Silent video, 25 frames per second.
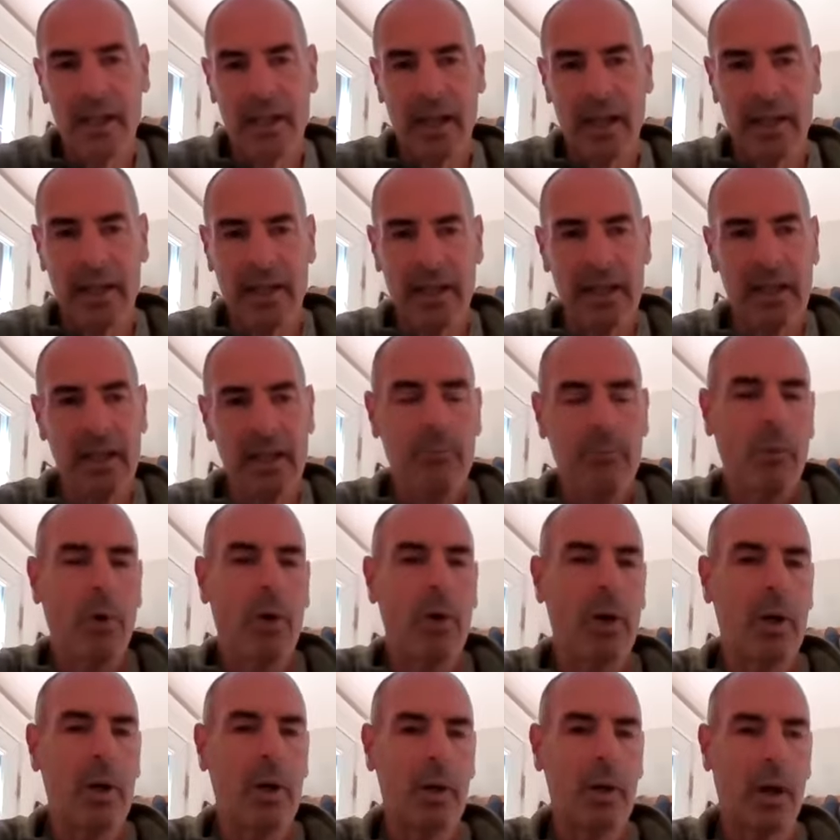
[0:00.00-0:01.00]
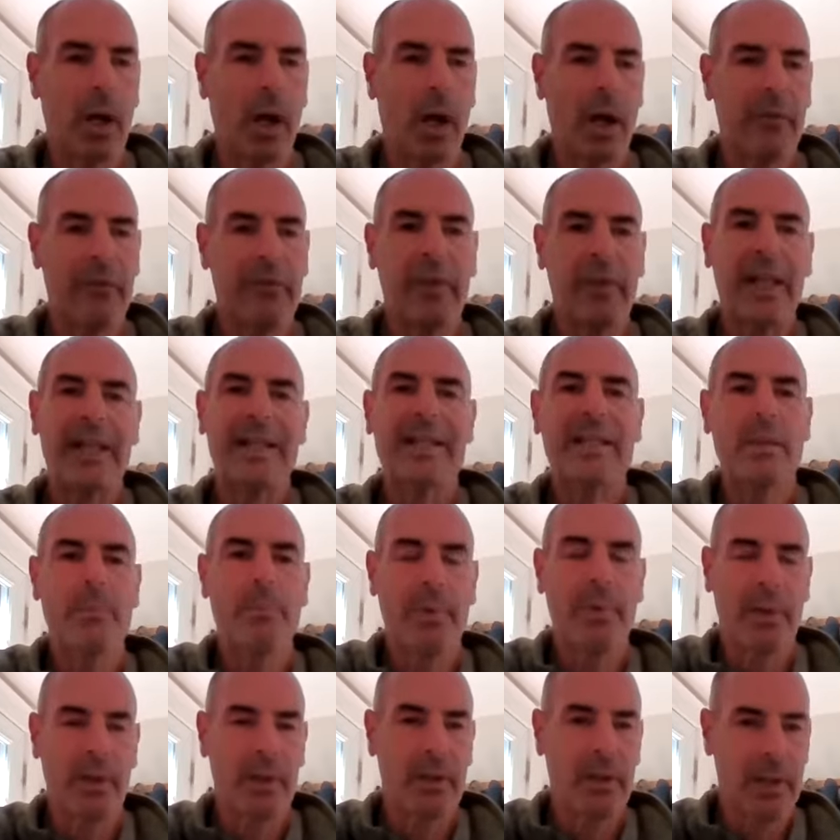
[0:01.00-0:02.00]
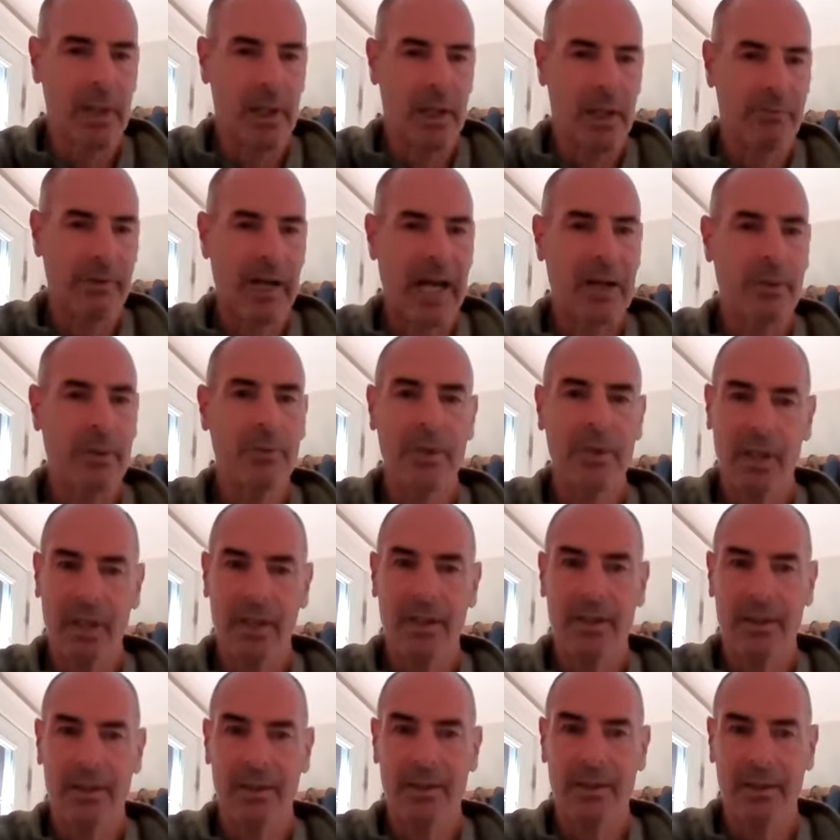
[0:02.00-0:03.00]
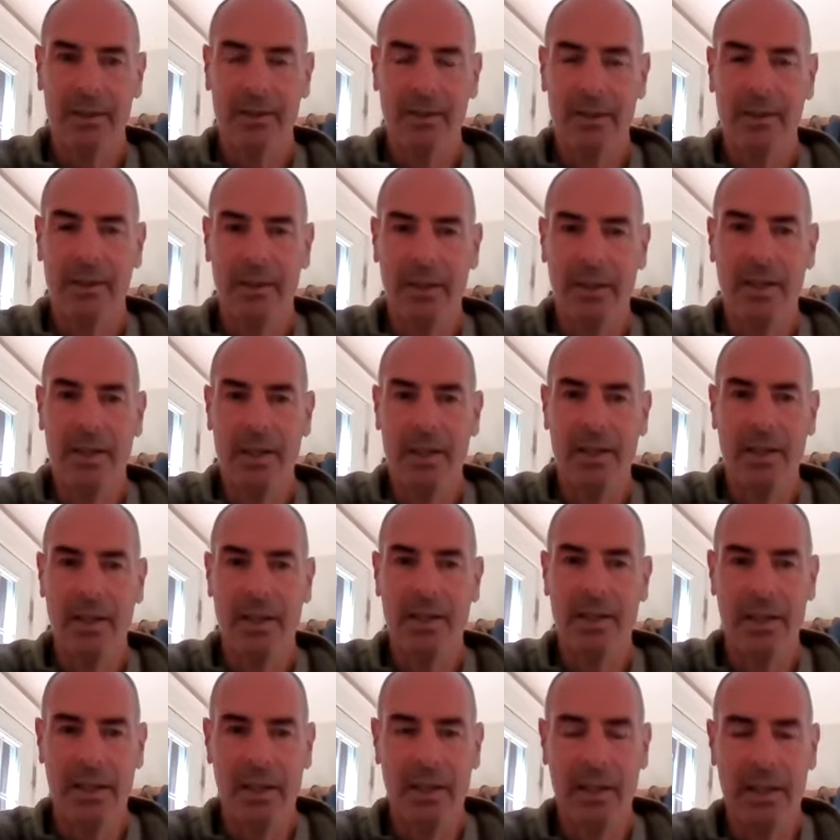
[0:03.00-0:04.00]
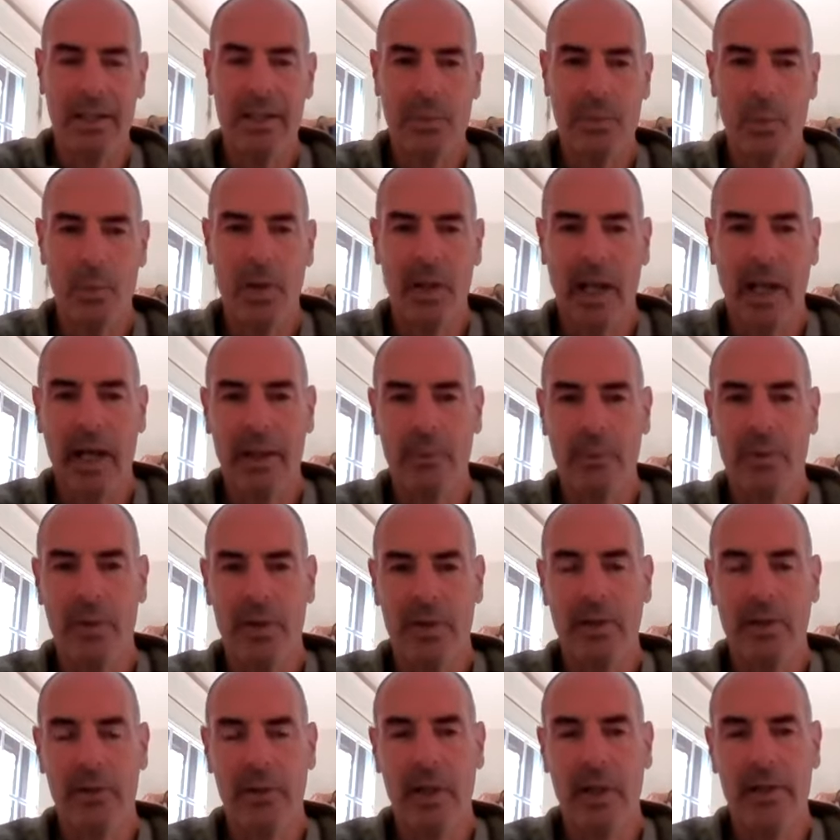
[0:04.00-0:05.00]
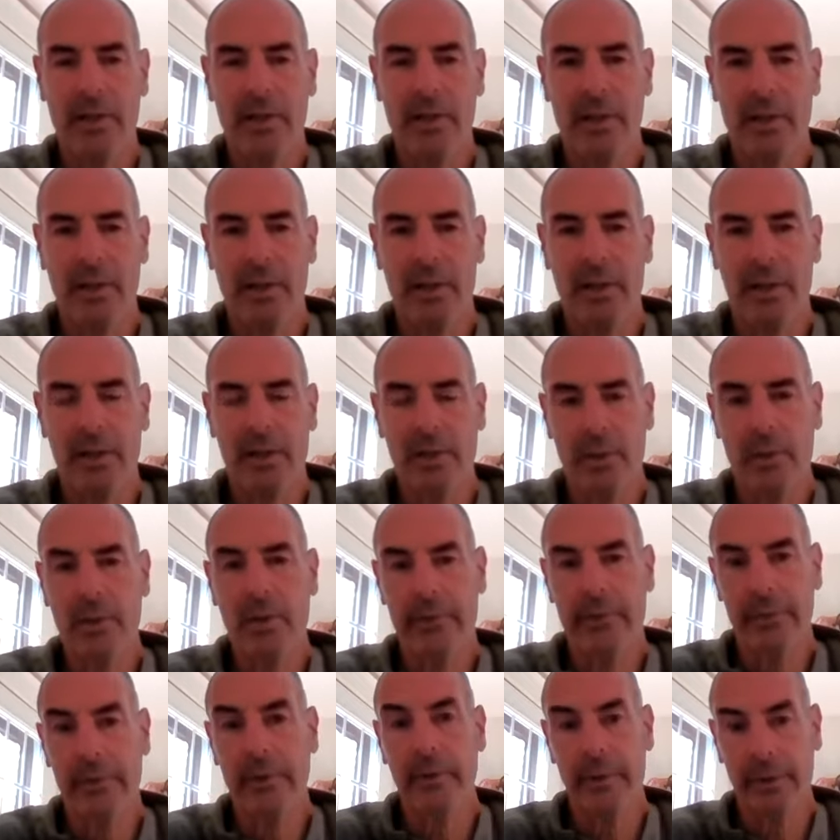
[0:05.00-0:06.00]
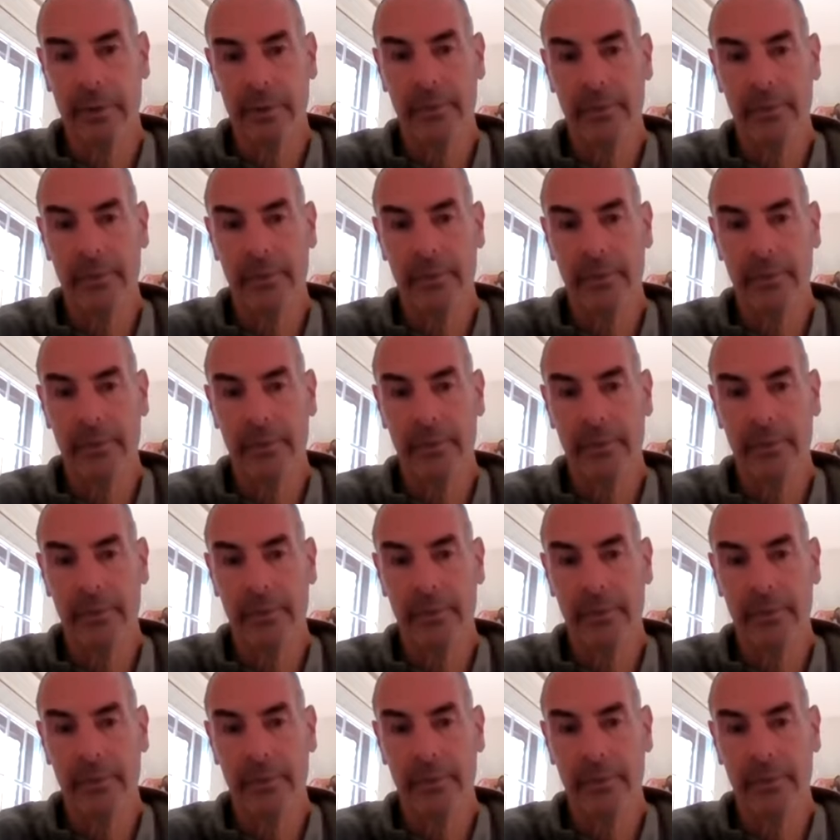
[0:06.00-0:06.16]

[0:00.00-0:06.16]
a little more flexibility around it is what I would suggest is useful.